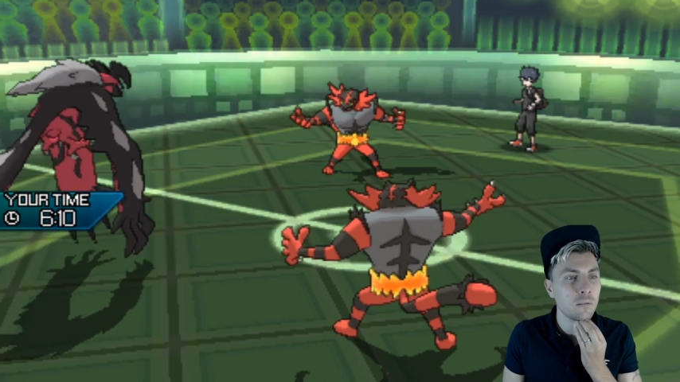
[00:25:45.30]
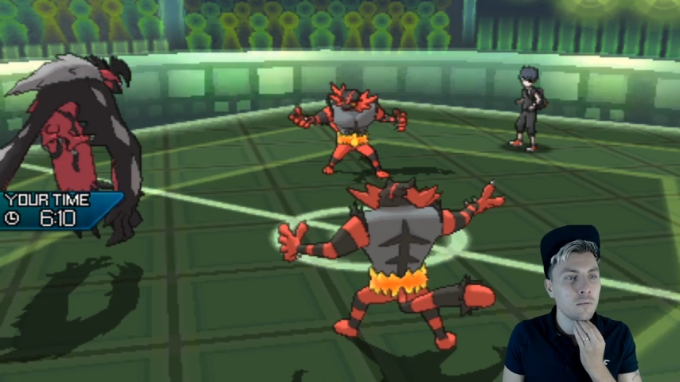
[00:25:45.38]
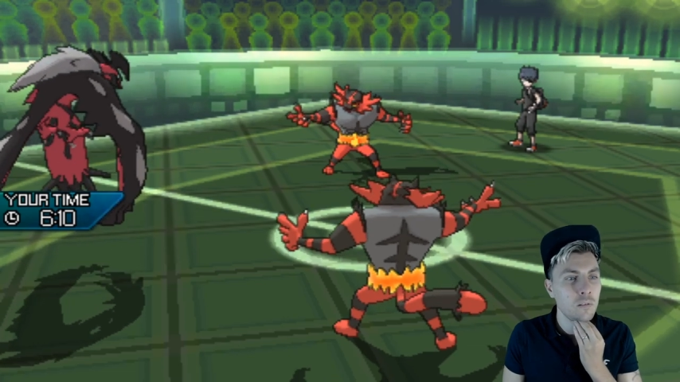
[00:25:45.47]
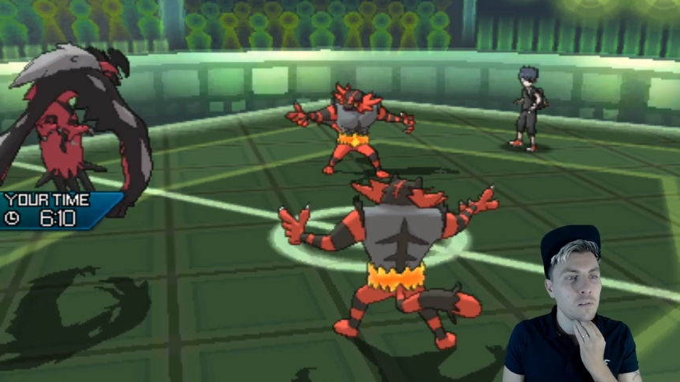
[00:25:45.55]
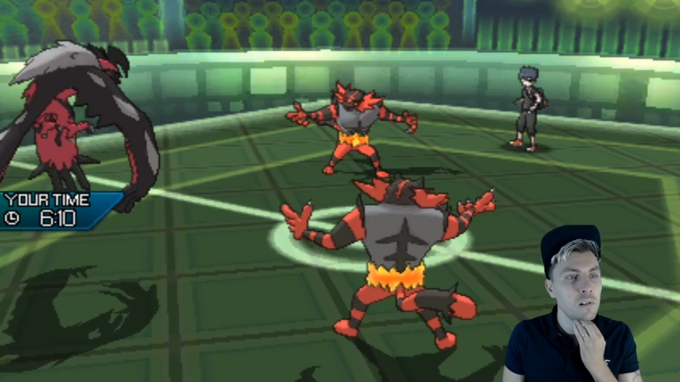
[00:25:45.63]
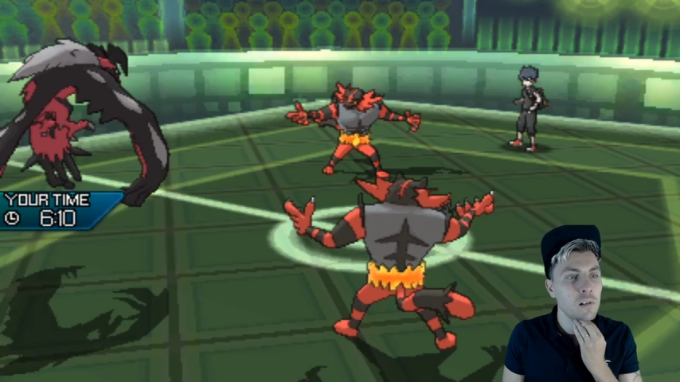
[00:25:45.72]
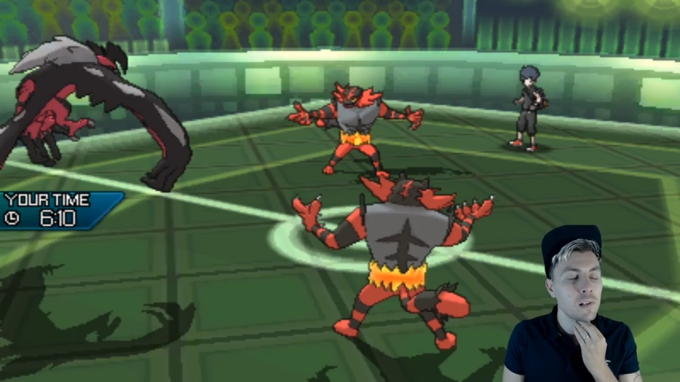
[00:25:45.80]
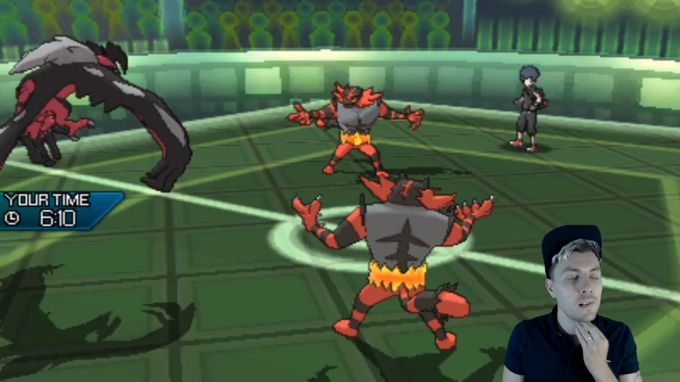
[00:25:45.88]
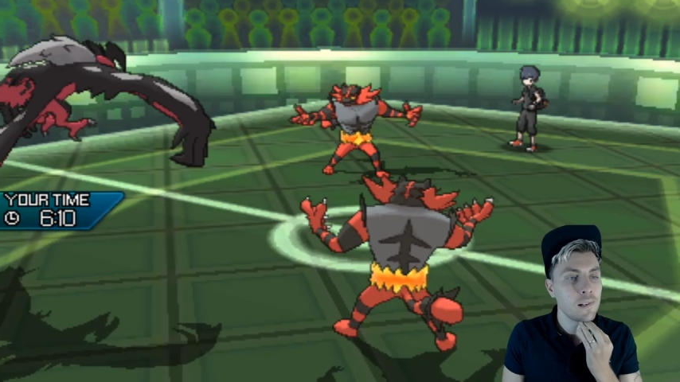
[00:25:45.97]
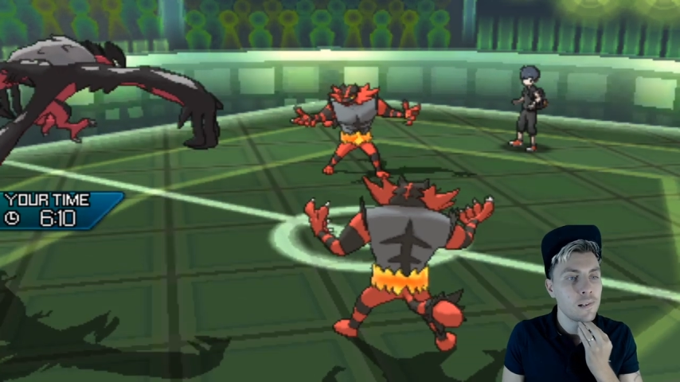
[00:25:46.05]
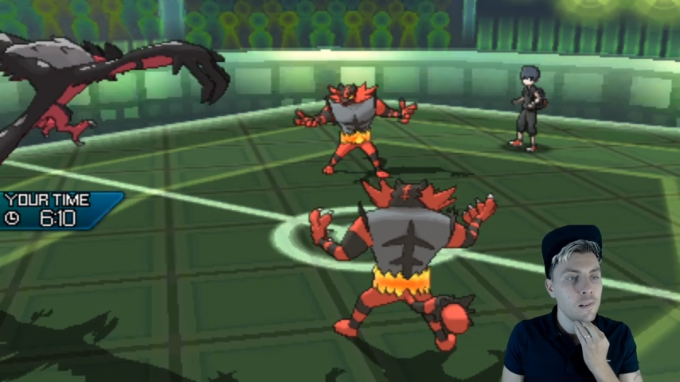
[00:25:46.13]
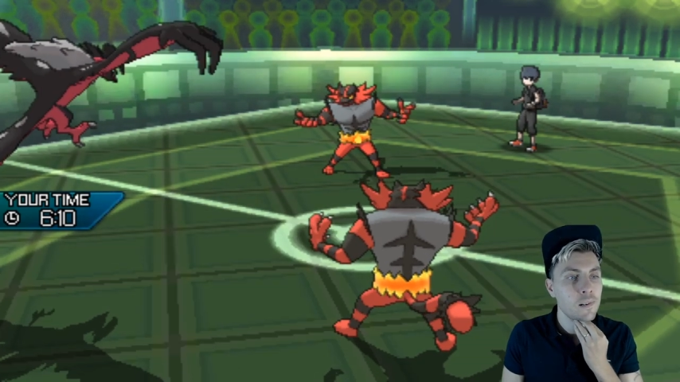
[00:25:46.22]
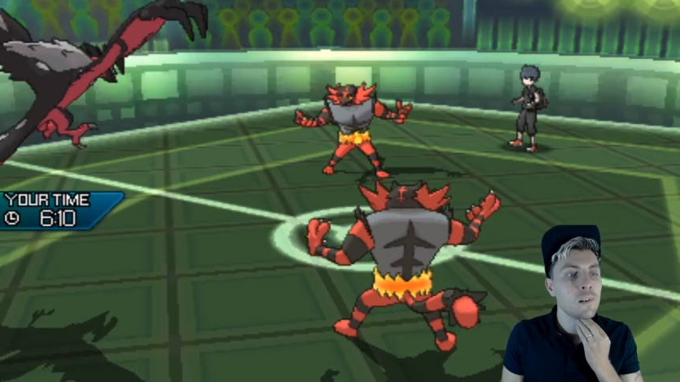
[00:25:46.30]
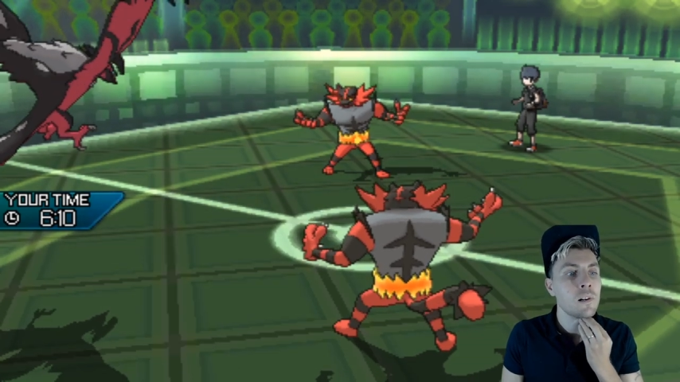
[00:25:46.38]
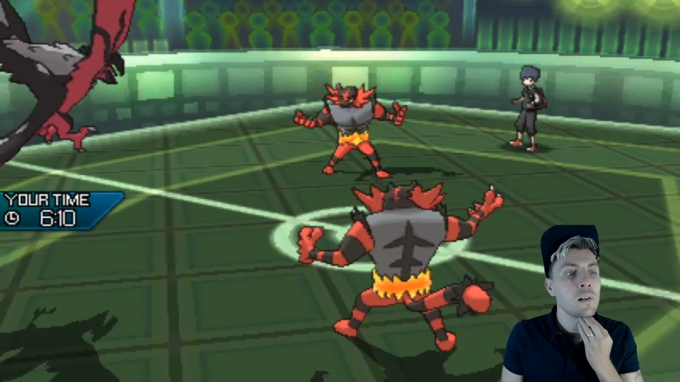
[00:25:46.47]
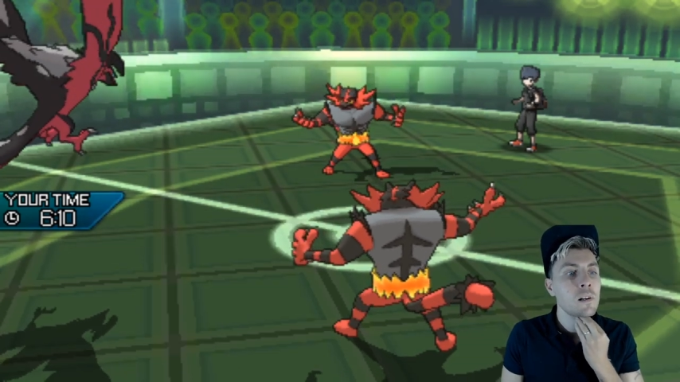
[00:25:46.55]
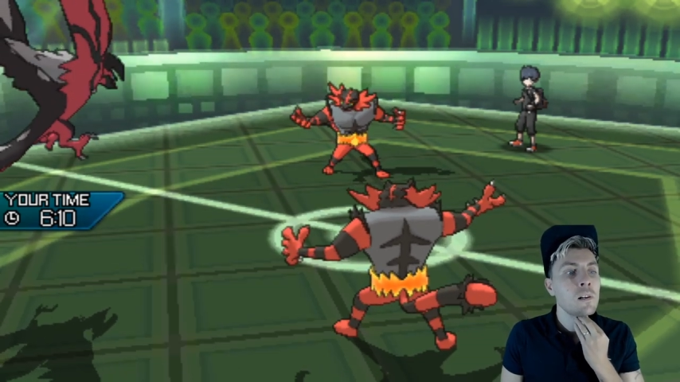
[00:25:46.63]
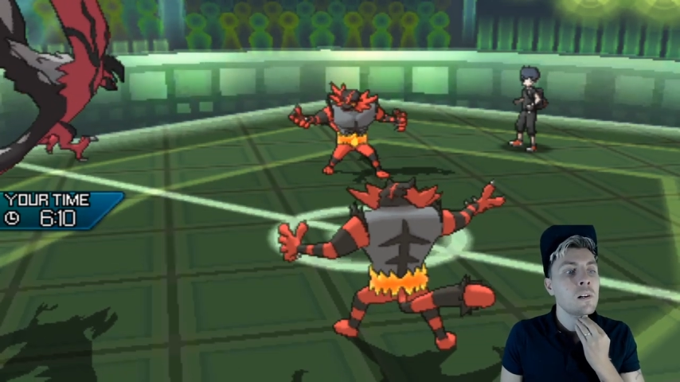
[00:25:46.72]

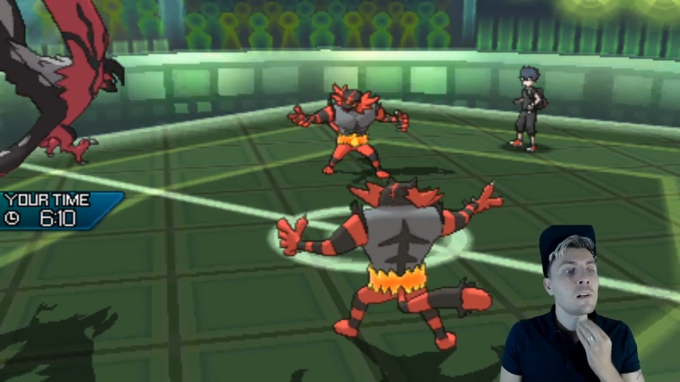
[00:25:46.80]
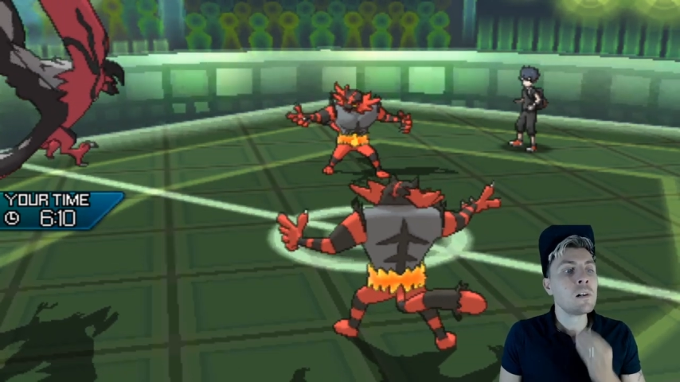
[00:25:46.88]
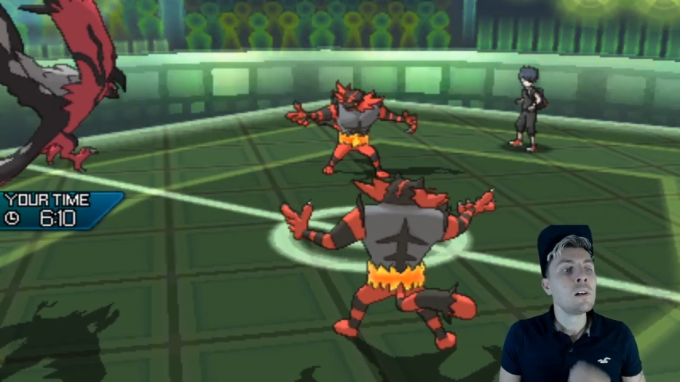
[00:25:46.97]
No one is speaking in this clip.